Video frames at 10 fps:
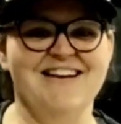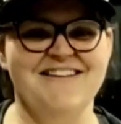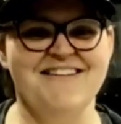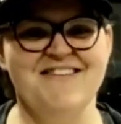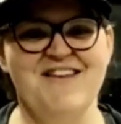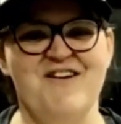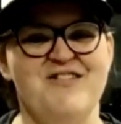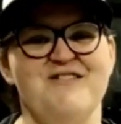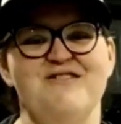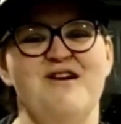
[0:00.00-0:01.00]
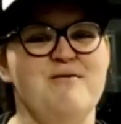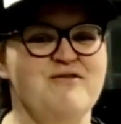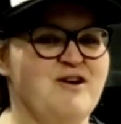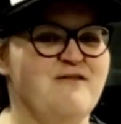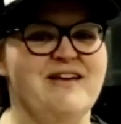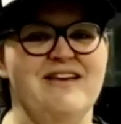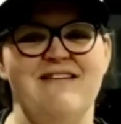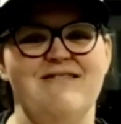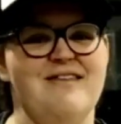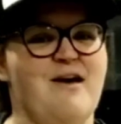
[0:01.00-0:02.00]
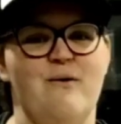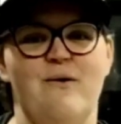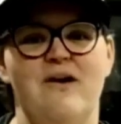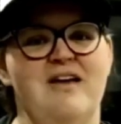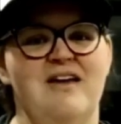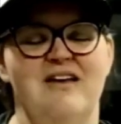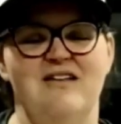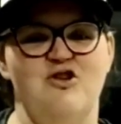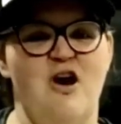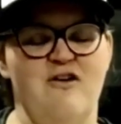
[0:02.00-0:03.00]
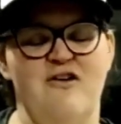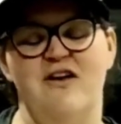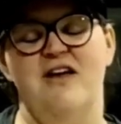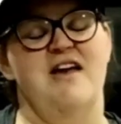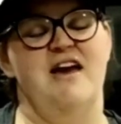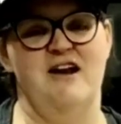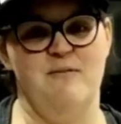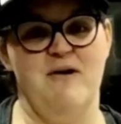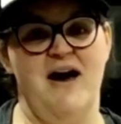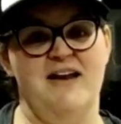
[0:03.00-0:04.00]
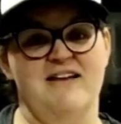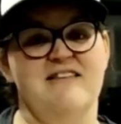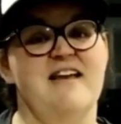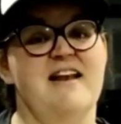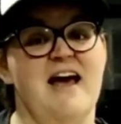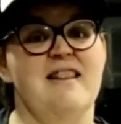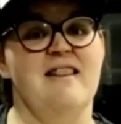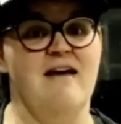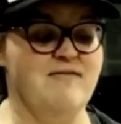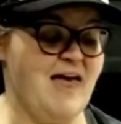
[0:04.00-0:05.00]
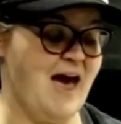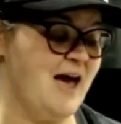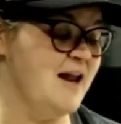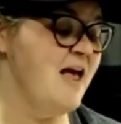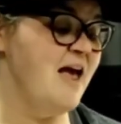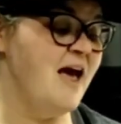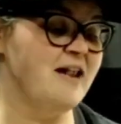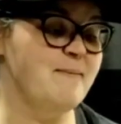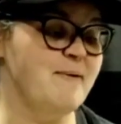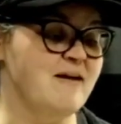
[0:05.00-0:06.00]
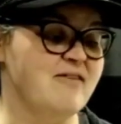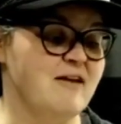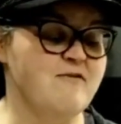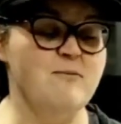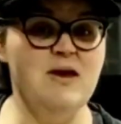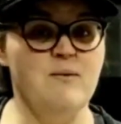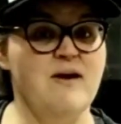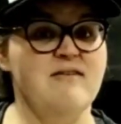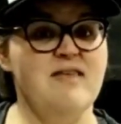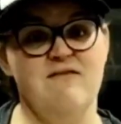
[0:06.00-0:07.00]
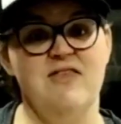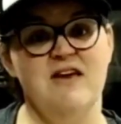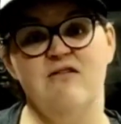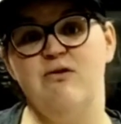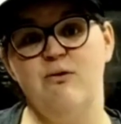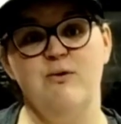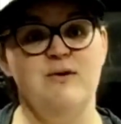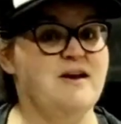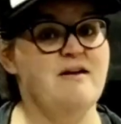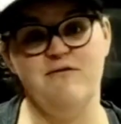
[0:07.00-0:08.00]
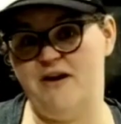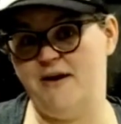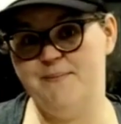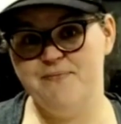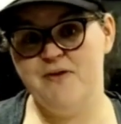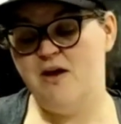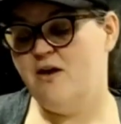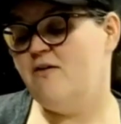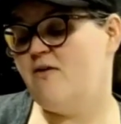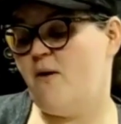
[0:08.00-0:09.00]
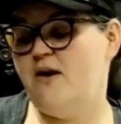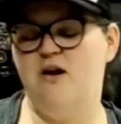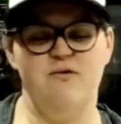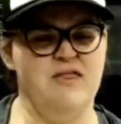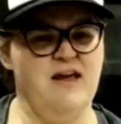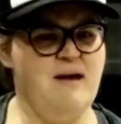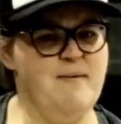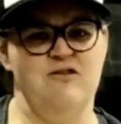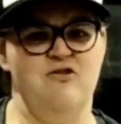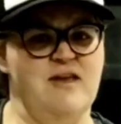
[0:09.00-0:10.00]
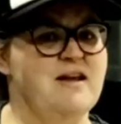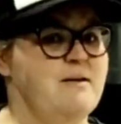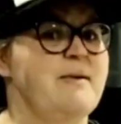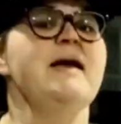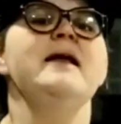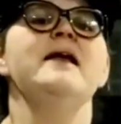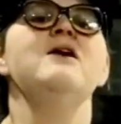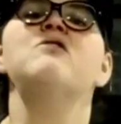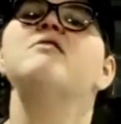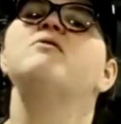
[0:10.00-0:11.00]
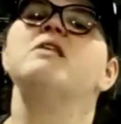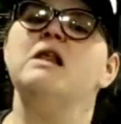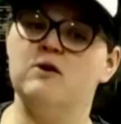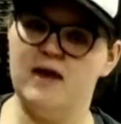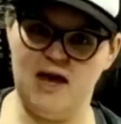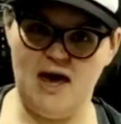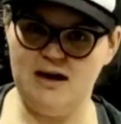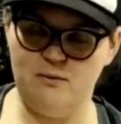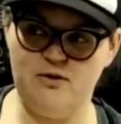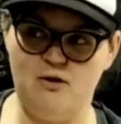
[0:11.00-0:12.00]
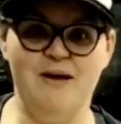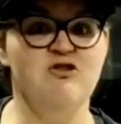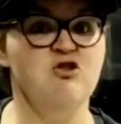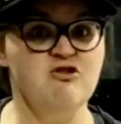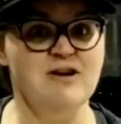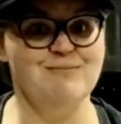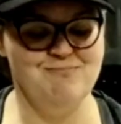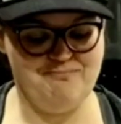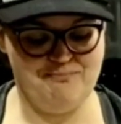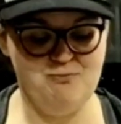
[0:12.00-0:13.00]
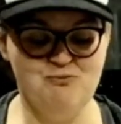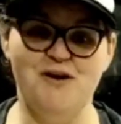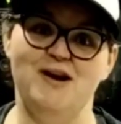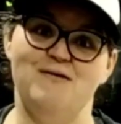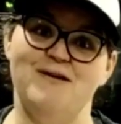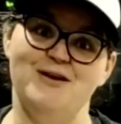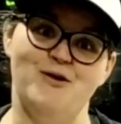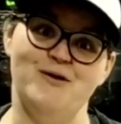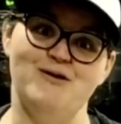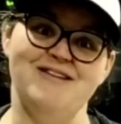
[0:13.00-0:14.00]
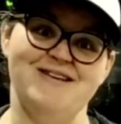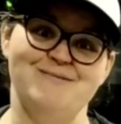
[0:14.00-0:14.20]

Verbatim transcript: So there's no preservatives, no junk in our products, and I love that. And the biggest thing for me was everything is gluten and nut free. So I don't think I mentioned that in the beginning because it was a little chaotic with all my children running around and going crazy.